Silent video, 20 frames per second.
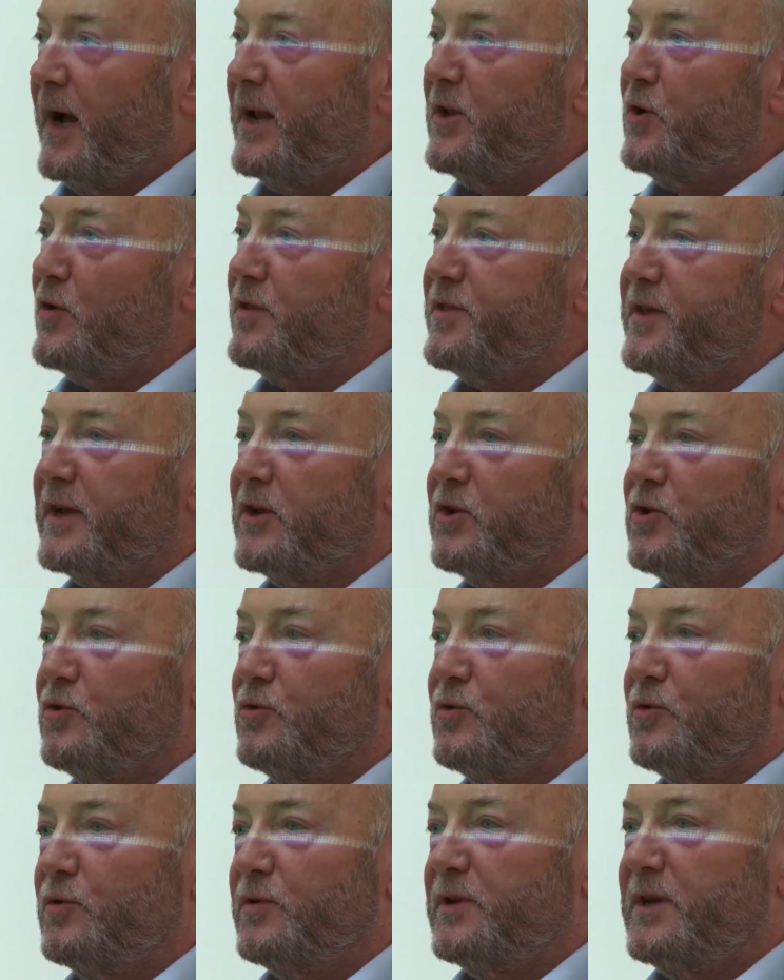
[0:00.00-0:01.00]
I don't think you
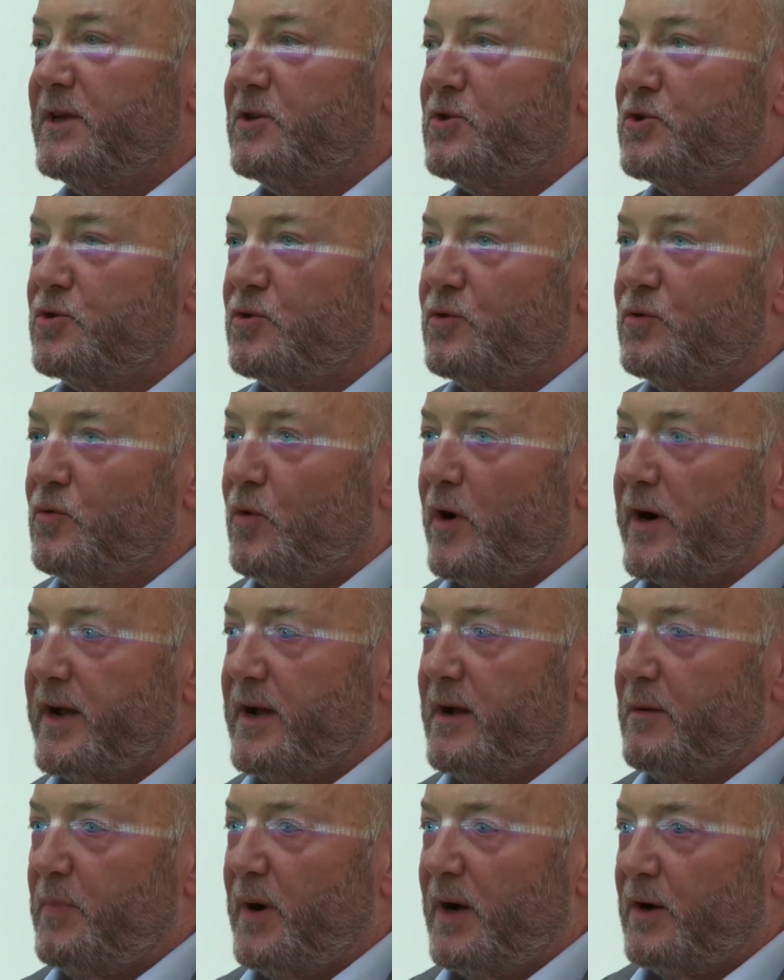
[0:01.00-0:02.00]
need to
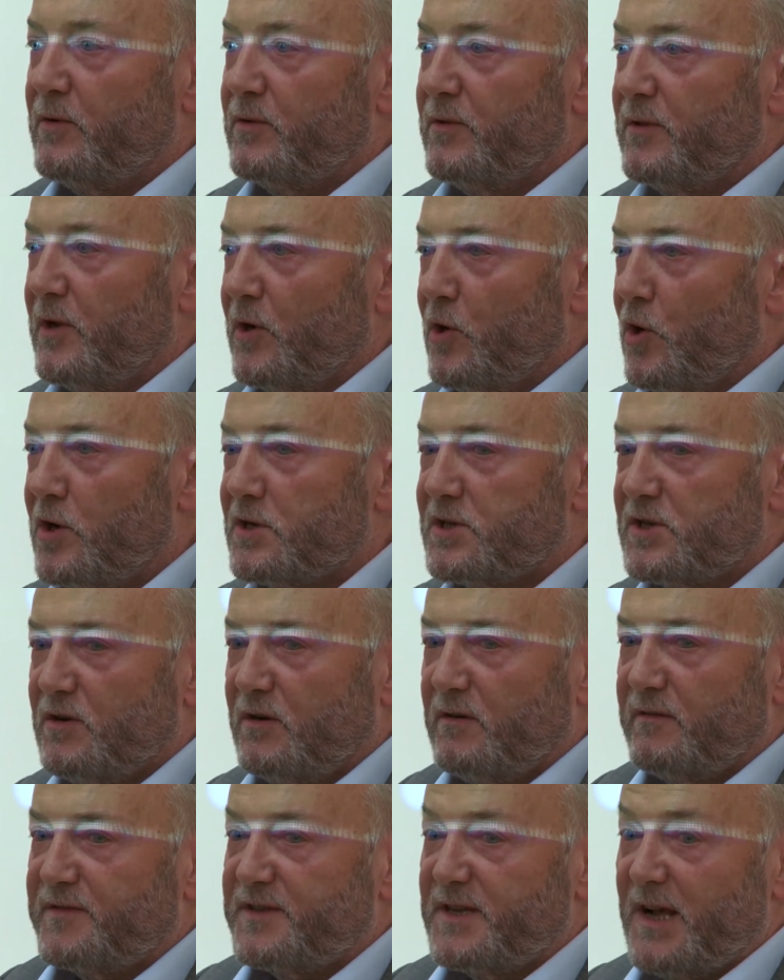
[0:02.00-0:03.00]
worry about the loss
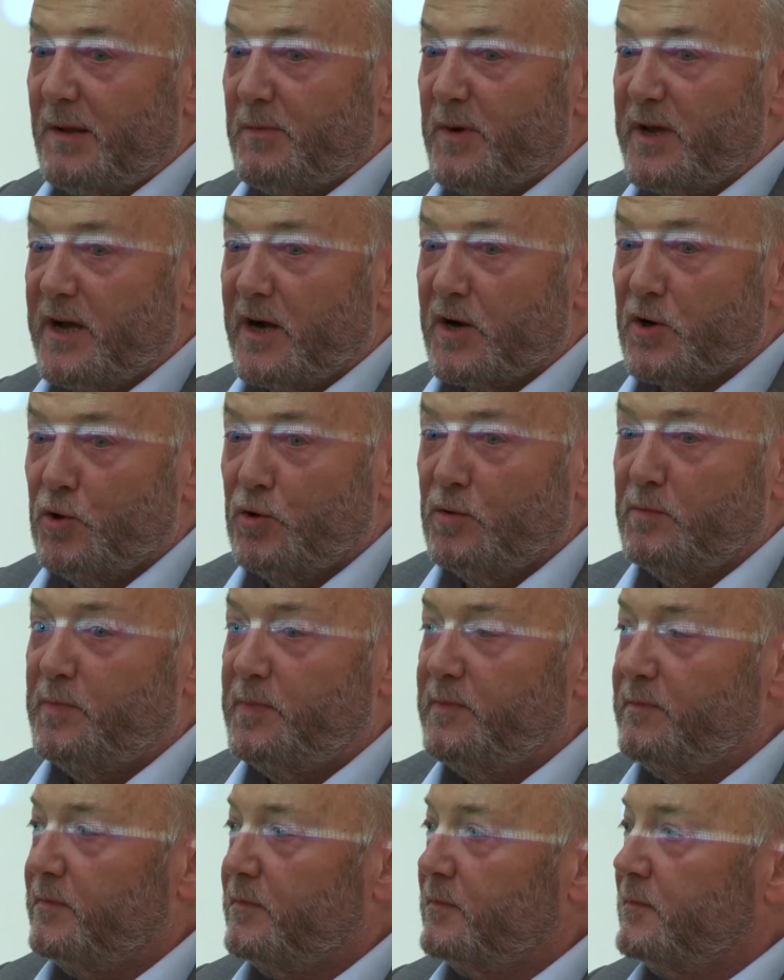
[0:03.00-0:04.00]
of Salma
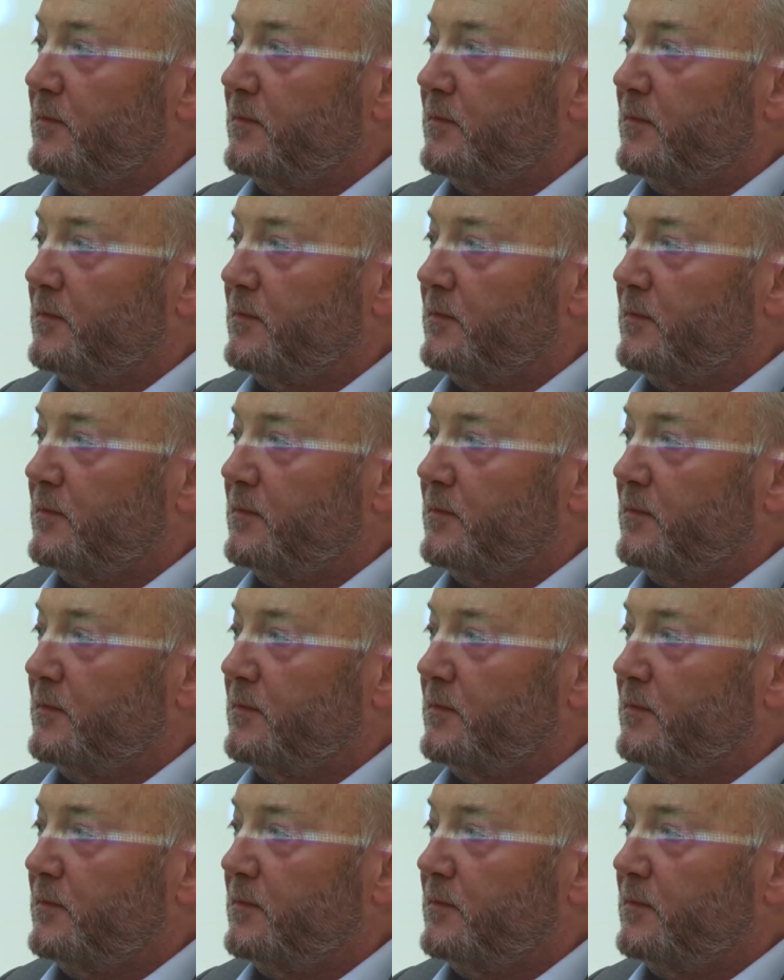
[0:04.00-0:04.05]
Yaqub.